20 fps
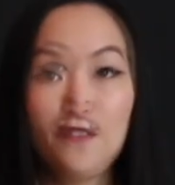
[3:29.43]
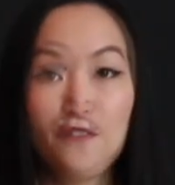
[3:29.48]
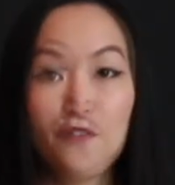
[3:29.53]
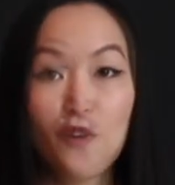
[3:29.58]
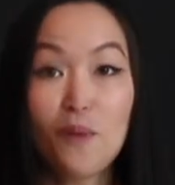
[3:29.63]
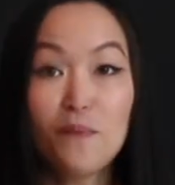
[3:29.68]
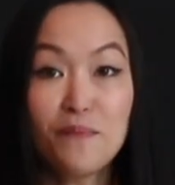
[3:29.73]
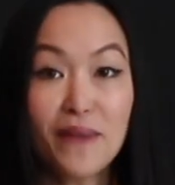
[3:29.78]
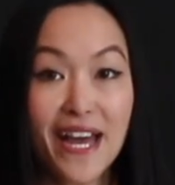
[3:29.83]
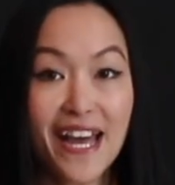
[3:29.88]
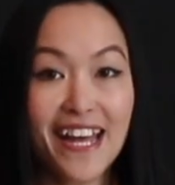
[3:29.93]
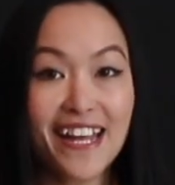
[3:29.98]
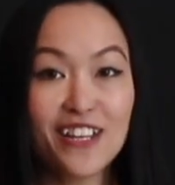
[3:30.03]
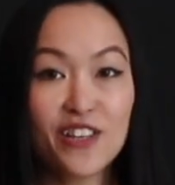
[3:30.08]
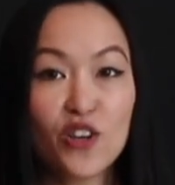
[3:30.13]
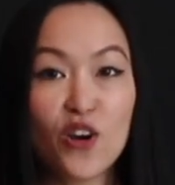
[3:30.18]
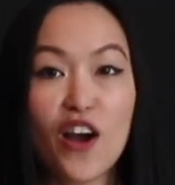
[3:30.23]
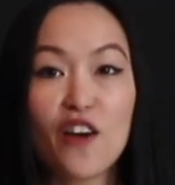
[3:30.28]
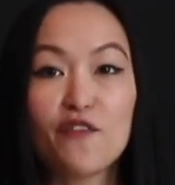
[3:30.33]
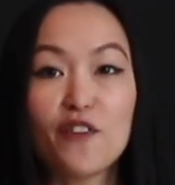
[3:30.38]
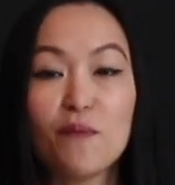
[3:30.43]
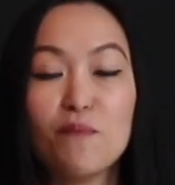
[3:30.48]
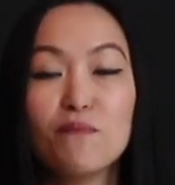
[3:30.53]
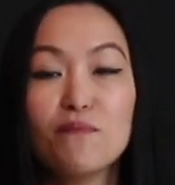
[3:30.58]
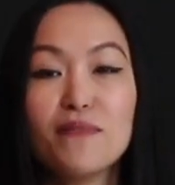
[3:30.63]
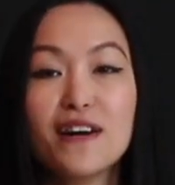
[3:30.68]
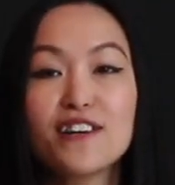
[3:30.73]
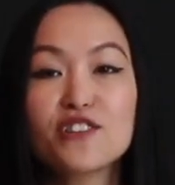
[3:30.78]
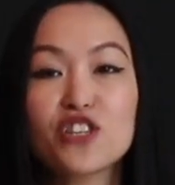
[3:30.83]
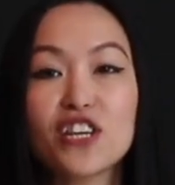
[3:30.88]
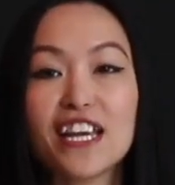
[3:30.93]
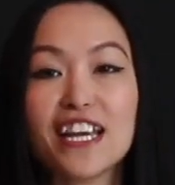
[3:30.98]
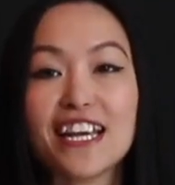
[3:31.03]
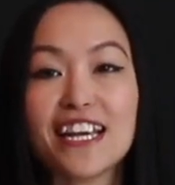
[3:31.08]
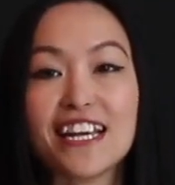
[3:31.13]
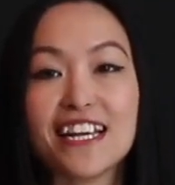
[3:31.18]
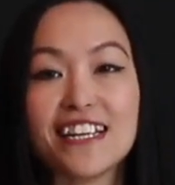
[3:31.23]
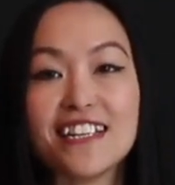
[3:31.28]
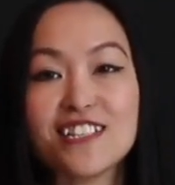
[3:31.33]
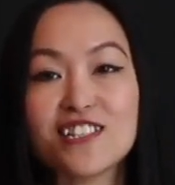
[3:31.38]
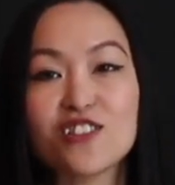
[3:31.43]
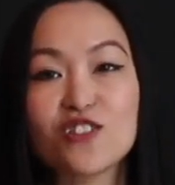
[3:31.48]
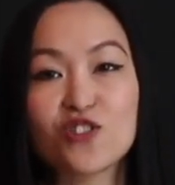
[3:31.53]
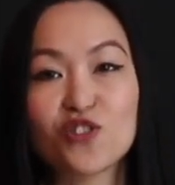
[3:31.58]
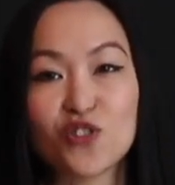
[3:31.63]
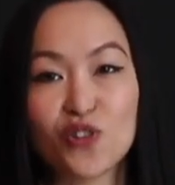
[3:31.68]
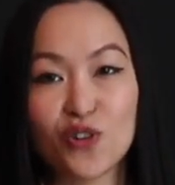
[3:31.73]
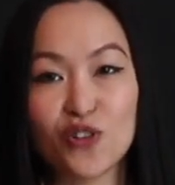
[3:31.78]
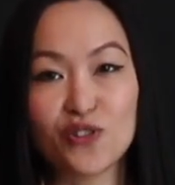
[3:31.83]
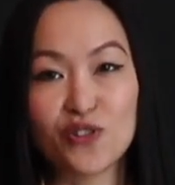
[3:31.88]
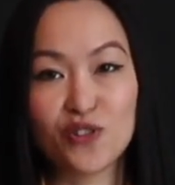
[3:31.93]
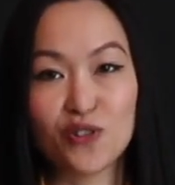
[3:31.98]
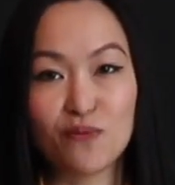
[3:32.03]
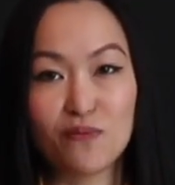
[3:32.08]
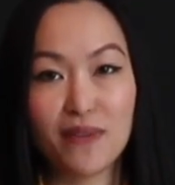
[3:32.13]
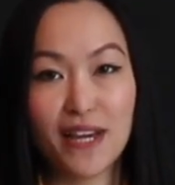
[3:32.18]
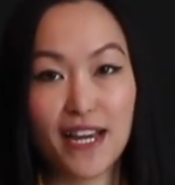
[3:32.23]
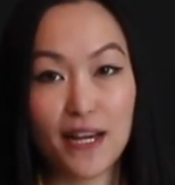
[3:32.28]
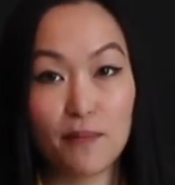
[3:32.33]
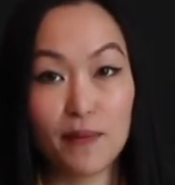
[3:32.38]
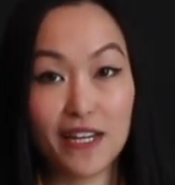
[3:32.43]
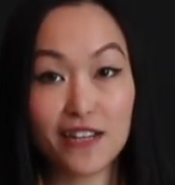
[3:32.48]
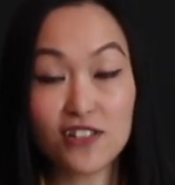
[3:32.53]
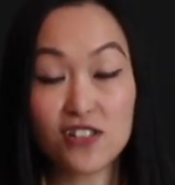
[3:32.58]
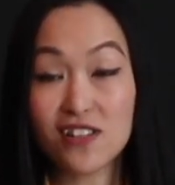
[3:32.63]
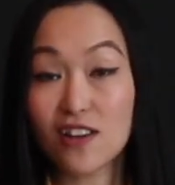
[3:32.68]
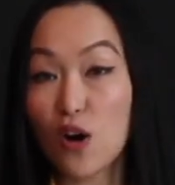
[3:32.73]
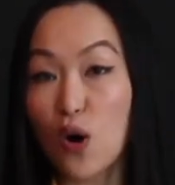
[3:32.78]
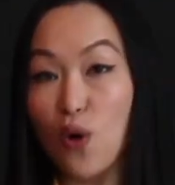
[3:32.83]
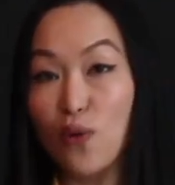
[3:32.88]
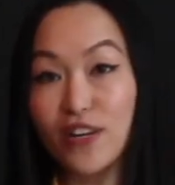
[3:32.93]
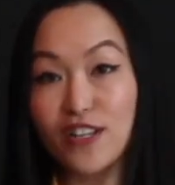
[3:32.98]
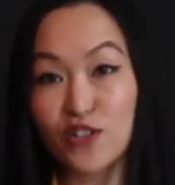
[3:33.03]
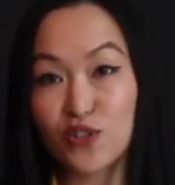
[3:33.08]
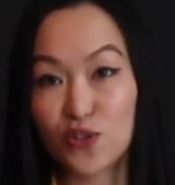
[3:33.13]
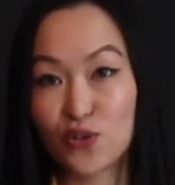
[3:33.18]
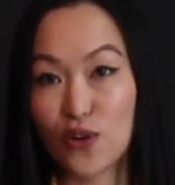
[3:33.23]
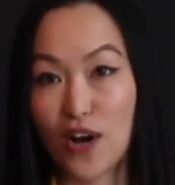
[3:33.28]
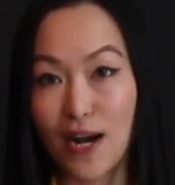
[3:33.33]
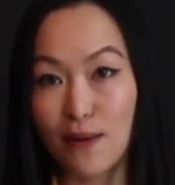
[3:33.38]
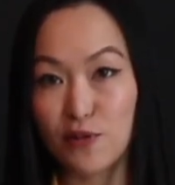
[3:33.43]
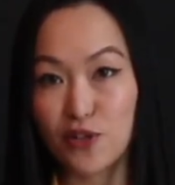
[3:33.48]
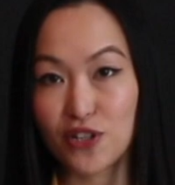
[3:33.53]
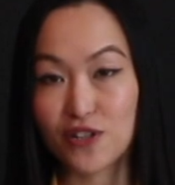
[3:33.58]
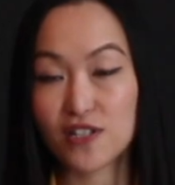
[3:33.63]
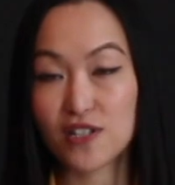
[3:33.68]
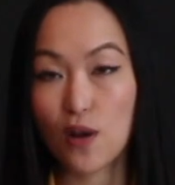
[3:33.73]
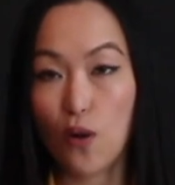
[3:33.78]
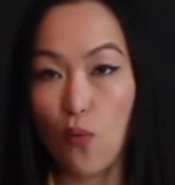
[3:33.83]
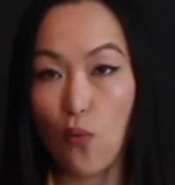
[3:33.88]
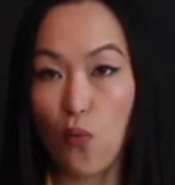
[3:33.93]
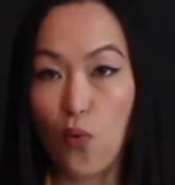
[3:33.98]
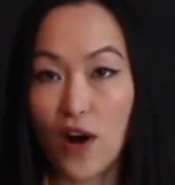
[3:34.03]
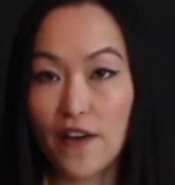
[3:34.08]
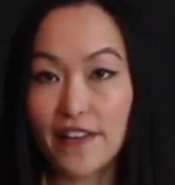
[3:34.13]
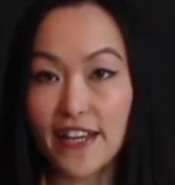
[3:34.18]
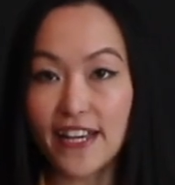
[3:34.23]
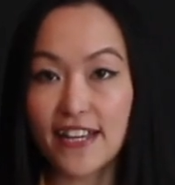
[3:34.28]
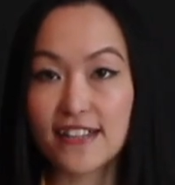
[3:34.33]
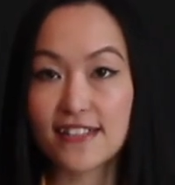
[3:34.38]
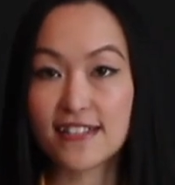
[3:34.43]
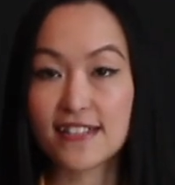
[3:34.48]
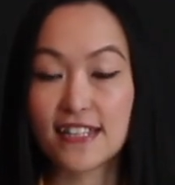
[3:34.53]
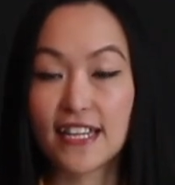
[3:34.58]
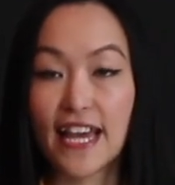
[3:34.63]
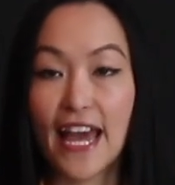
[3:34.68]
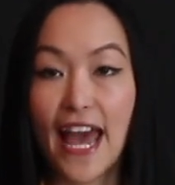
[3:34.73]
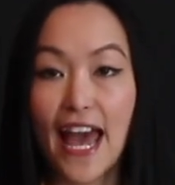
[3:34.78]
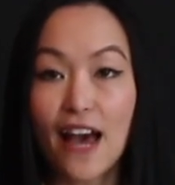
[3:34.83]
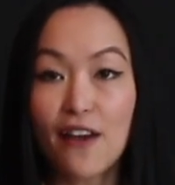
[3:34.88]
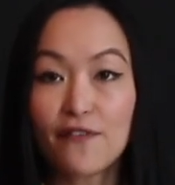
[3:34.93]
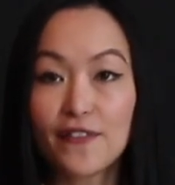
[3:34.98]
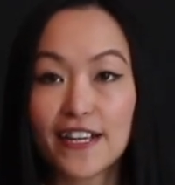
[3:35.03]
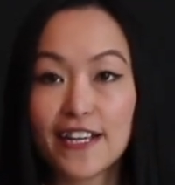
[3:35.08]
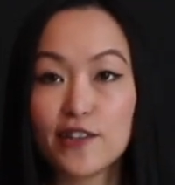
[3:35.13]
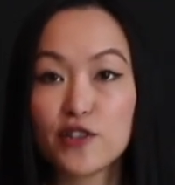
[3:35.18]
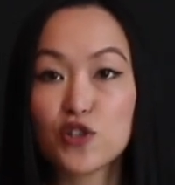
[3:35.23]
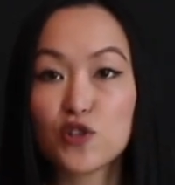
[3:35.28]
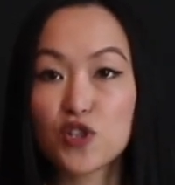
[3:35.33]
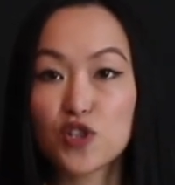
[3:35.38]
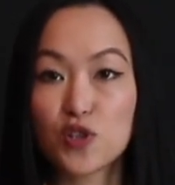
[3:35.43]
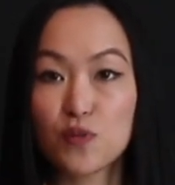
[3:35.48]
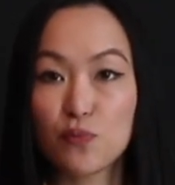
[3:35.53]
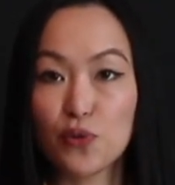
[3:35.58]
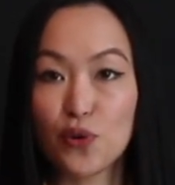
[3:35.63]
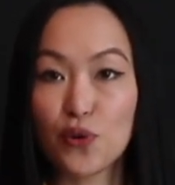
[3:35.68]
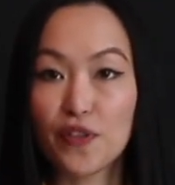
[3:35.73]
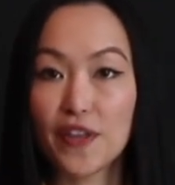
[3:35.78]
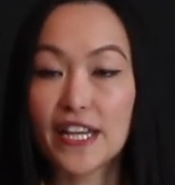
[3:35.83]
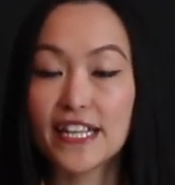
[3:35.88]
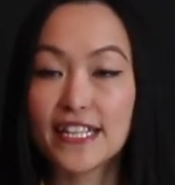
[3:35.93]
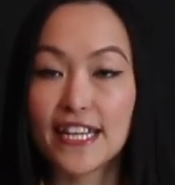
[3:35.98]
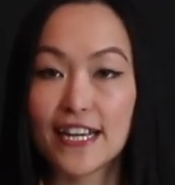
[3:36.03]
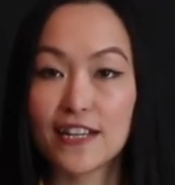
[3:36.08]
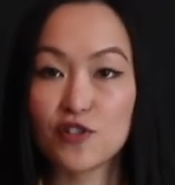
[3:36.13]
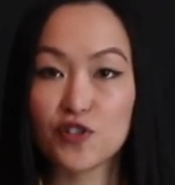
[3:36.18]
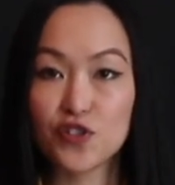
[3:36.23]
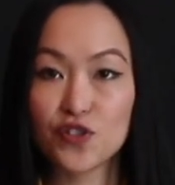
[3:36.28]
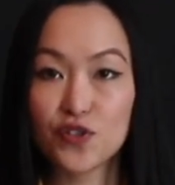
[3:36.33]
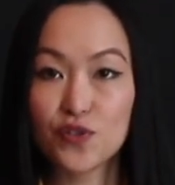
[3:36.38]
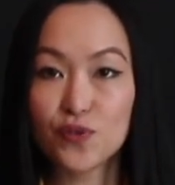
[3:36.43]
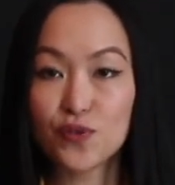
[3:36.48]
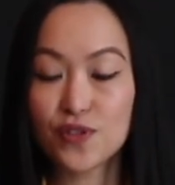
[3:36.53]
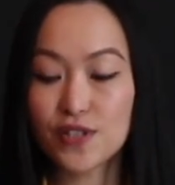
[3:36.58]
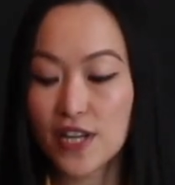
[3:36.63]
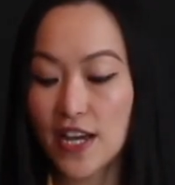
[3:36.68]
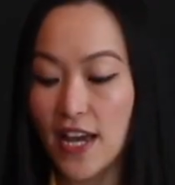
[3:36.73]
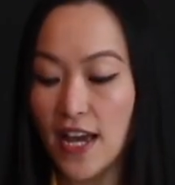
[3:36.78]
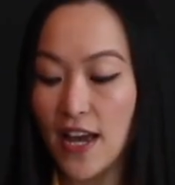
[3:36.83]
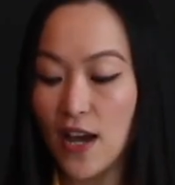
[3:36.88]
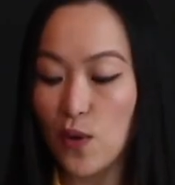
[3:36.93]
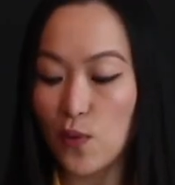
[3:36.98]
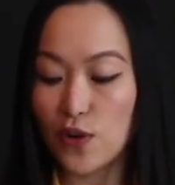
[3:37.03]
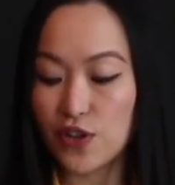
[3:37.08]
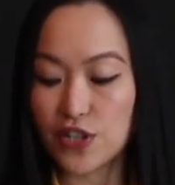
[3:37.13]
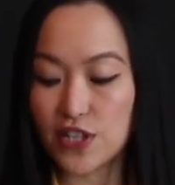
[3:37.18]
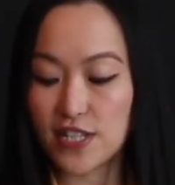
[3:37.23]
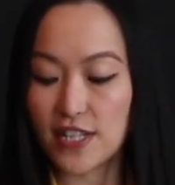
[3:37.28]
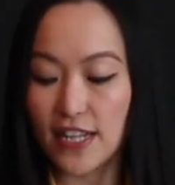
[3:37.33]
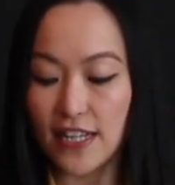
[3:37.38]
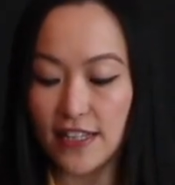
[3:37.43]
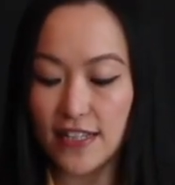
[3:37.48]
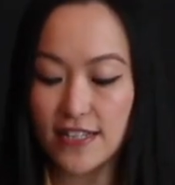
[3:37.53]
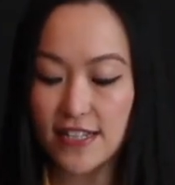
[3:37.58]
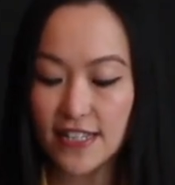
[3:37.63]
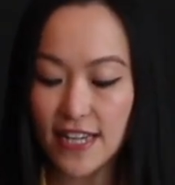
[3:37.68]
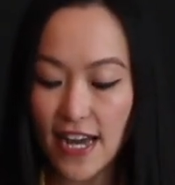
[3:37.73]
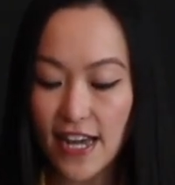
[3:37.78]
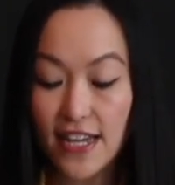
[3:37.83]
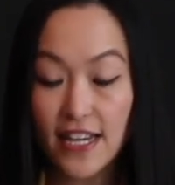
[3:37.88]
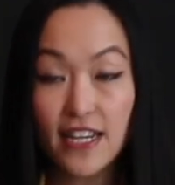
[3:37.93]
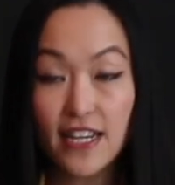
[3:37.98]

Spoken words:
For men, you have a much easier choice to make because there are only 2 options. One is the 1/2 inch smooth dance shoes, which is like this guy